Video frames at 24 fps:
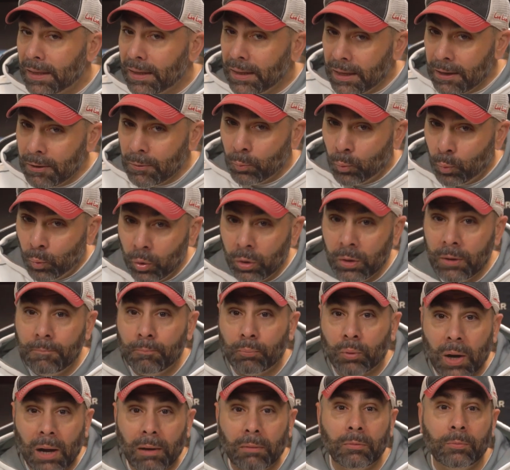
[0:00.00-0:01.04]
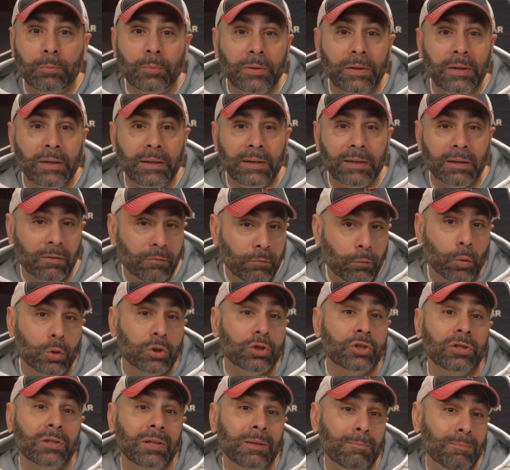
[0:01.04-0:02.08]
it would probably
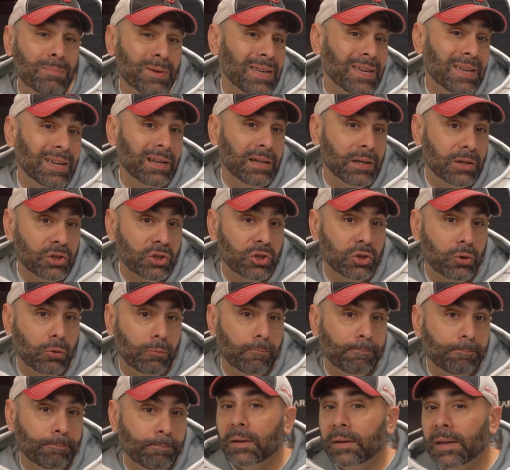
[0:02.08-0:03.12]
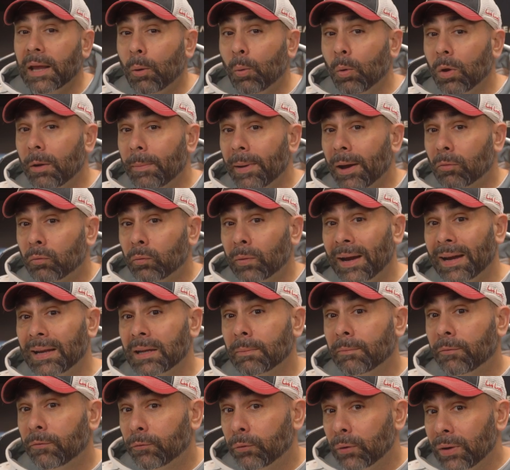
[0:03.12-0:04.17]
unfortunately be an issue. Now what about
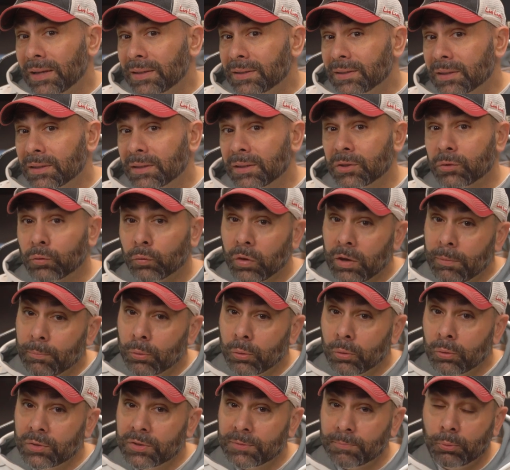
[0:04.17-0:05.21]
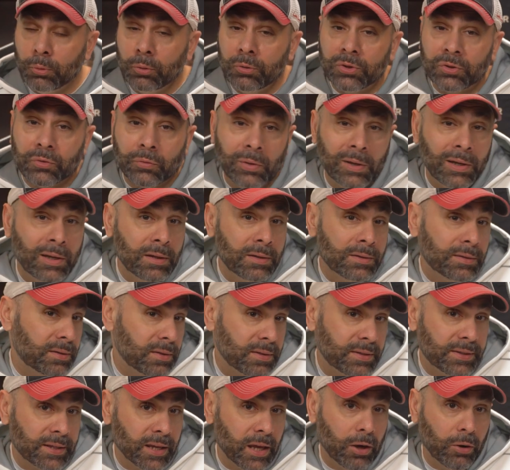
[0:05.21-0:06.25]
random freezes, reboots, blue screens,
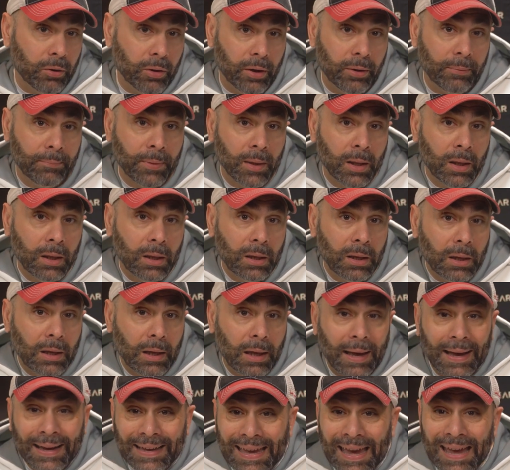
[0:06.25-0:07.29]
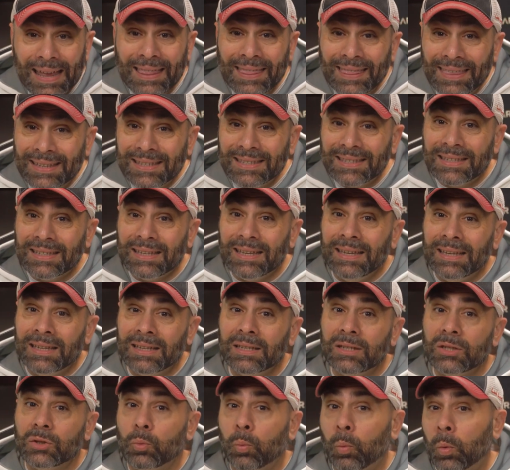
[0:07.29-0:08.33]
etc.? Again, this
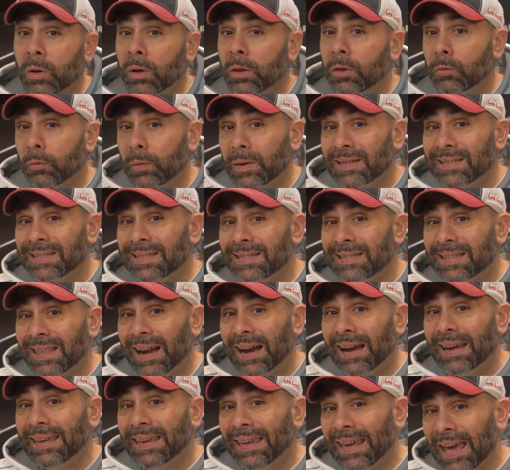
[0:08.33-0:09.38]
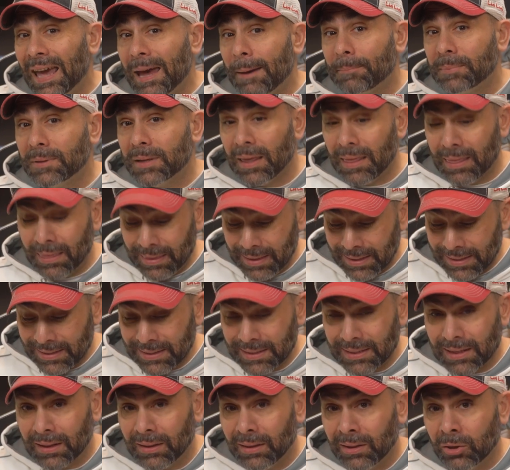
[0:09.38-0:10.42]
is one of the reasons that I kept
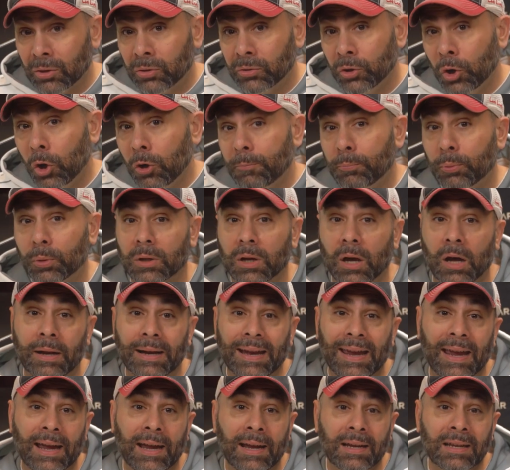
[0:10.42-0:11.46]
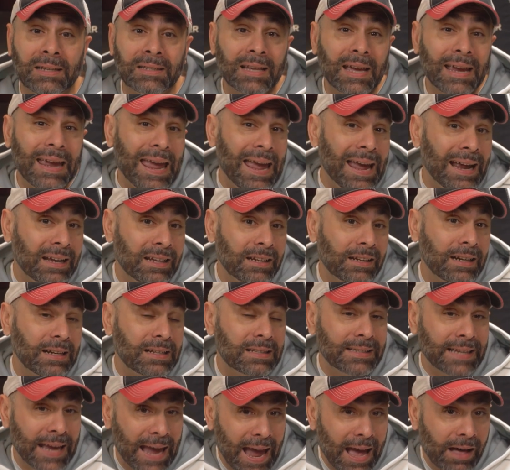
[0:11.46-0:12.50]
this little notebook on hand as I added a
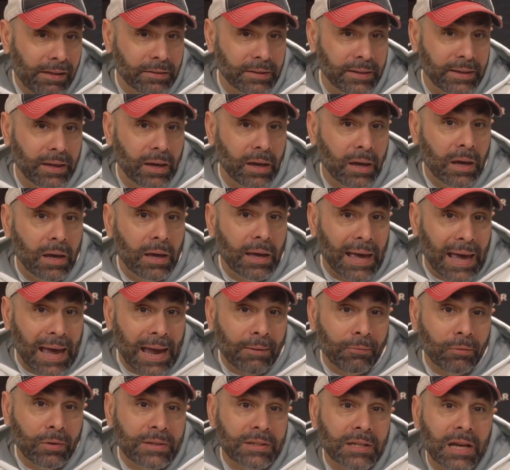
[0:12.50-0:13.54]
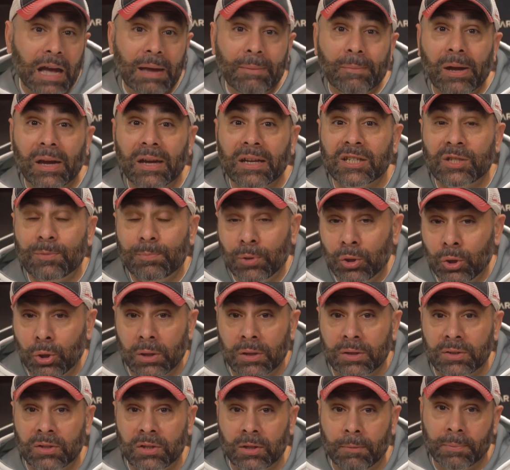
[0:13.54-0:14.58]
tally every time I
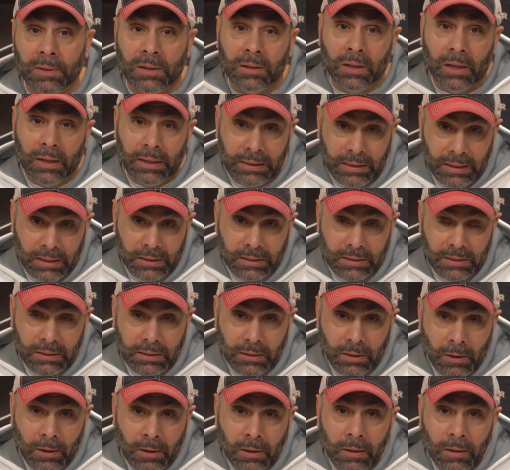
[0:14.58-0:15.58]
experienced something like this